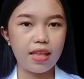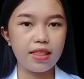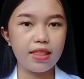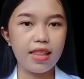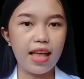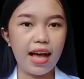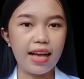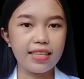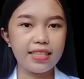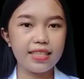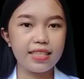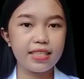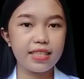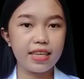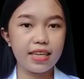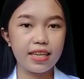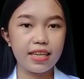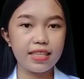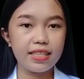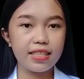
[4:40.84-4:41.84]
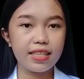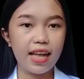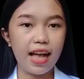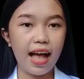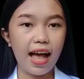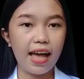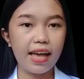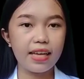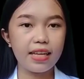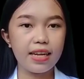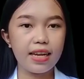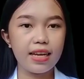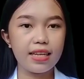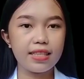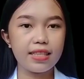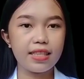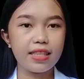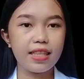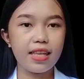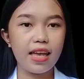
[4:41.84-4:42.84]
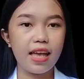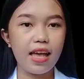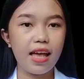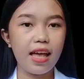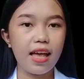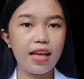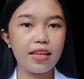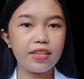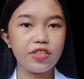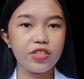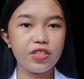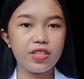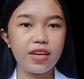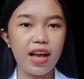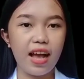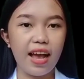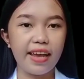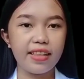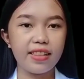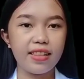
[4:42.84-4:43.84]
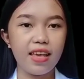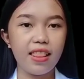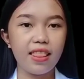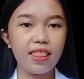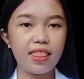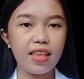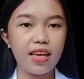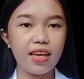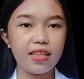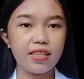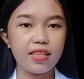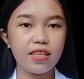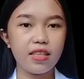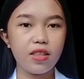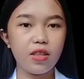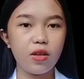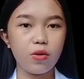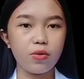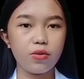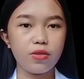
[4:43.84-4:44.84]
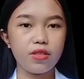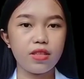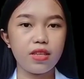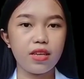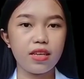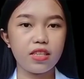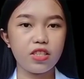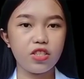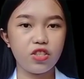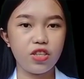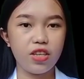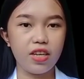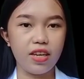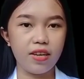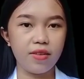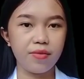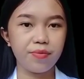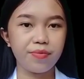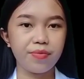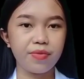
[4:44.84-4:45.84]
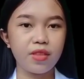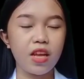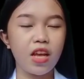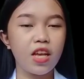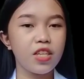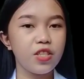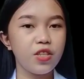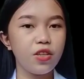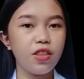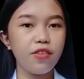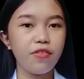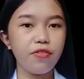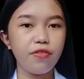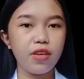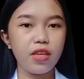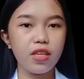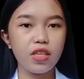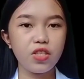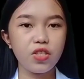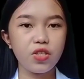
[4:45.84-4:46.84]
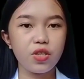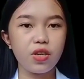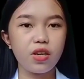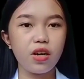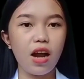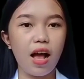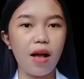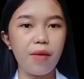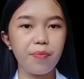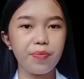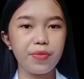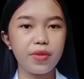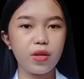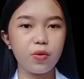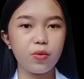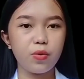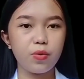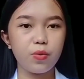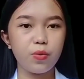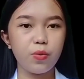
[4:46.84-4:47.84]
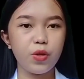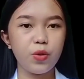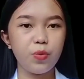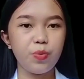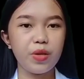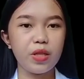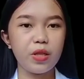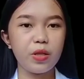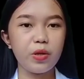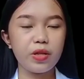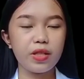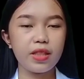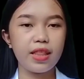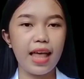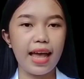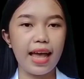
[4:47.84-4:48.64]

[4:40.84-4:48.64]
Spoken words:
Last is highlight the edge 9 and then the node G. So the finished graph will look